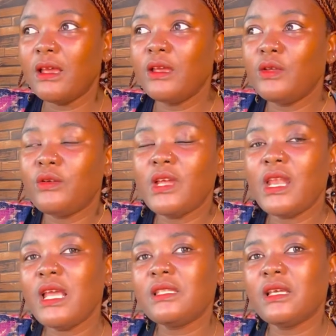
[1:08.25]
You
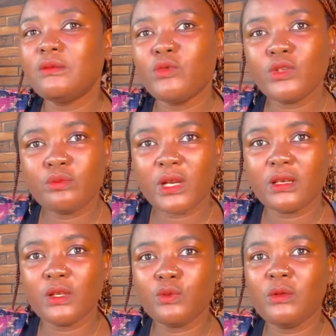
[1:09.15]
realize that most
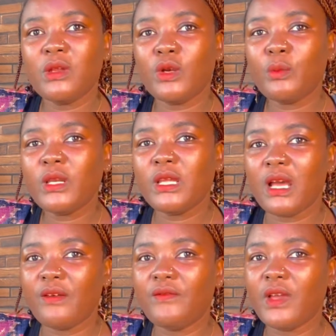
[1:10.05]
pregnant women normally
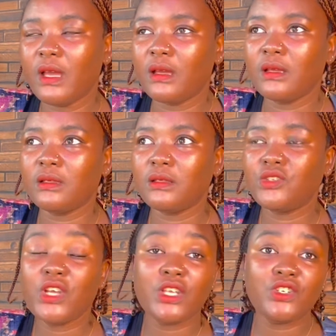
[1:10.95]
have a
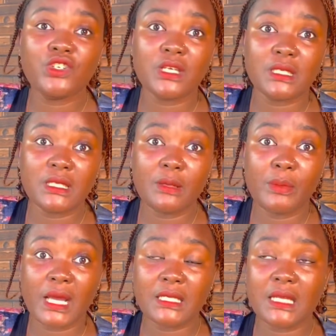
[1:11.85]
change in sleep
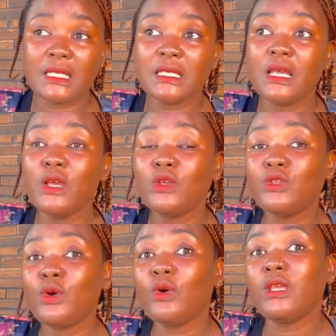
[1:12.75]
patterns.
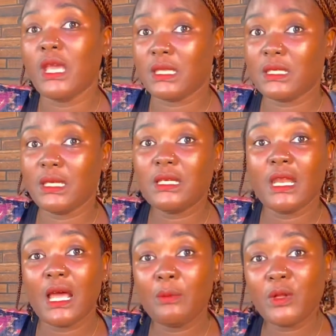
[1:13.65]
So yes, it can
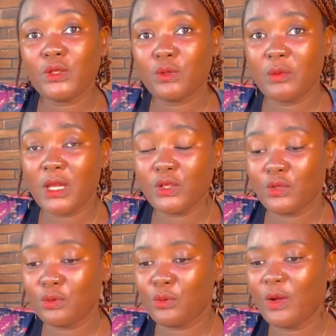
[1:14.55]
happen to men
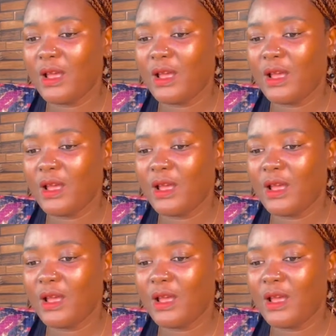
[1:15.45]
too.